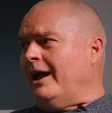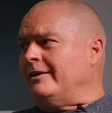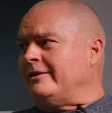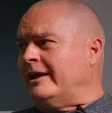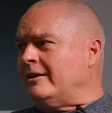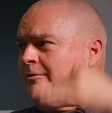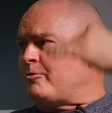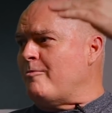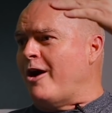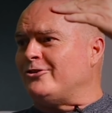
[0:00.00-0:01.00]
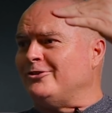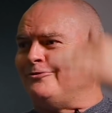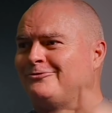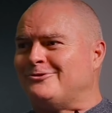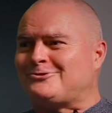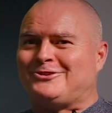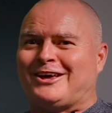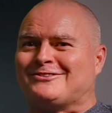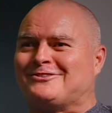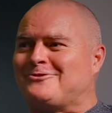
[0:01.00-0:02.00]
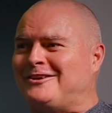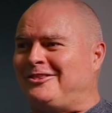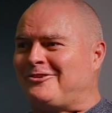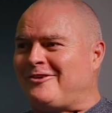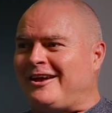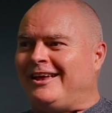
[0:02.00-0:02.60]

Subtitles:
and get a little promotion for 2023.